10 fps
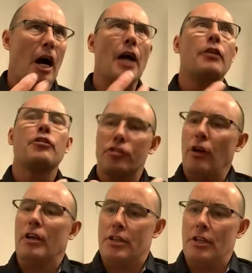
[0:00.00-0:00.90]

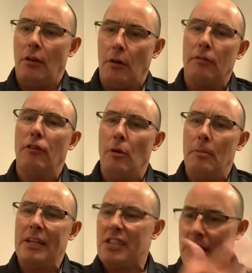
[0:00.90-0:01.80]
unstructured log
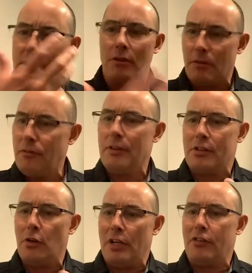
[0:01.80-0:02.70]
format. JSON
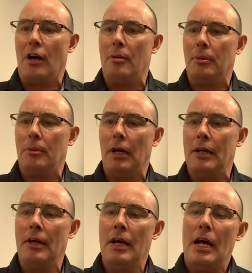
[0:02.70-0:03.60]
is a good example,
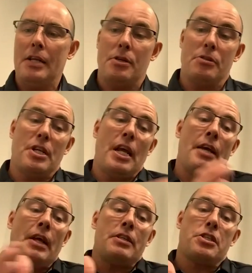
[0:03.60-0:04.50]
right? And so
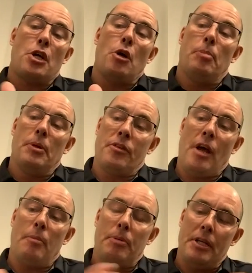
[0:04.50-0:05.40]
today that just opens
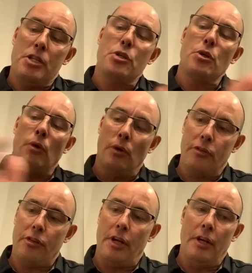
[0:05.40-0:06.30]
up and
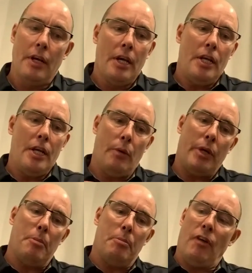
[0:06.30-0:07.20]
ensures that, you know, we
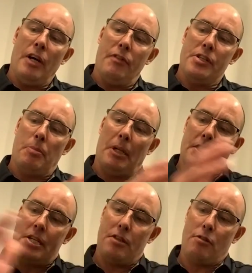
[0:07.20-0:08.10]
can provide
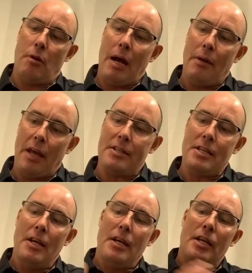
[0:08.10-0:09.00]
visibility throughout
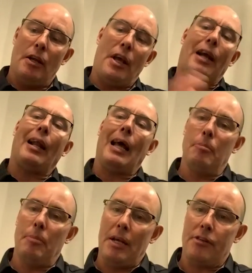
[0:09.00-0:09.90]
that, you know, that
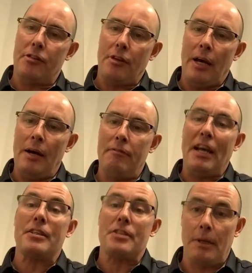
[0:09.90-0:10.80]
cloud-based
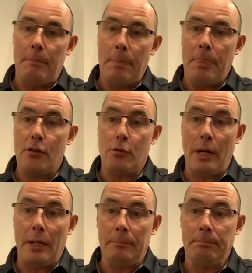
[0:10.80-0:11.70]
vector as
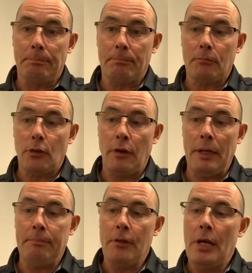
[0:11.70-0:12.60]
well. All
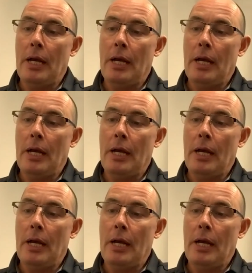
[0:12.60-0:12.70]
right.